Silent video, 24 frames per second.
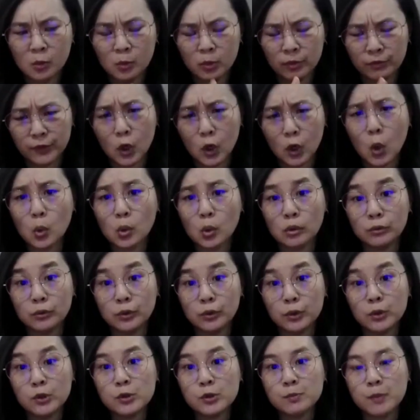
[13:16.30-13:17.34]
with a
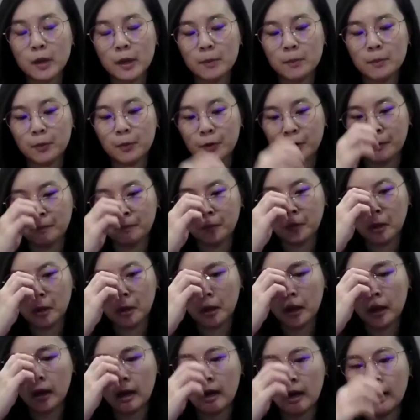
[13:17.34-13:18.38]
local newspaper,
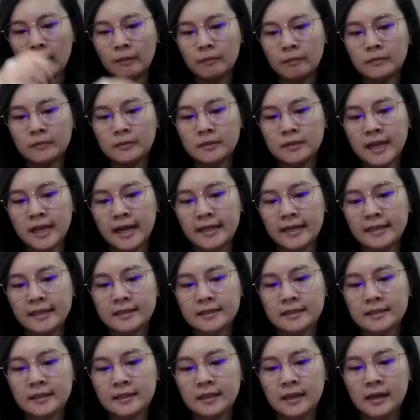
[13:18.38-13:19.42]

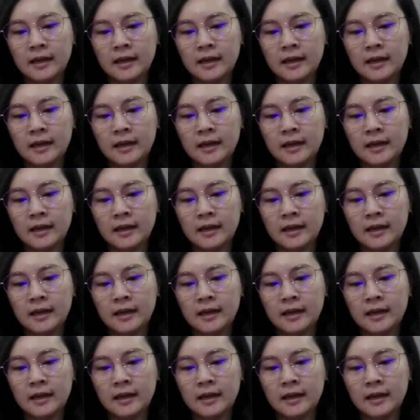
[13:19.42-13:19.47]
that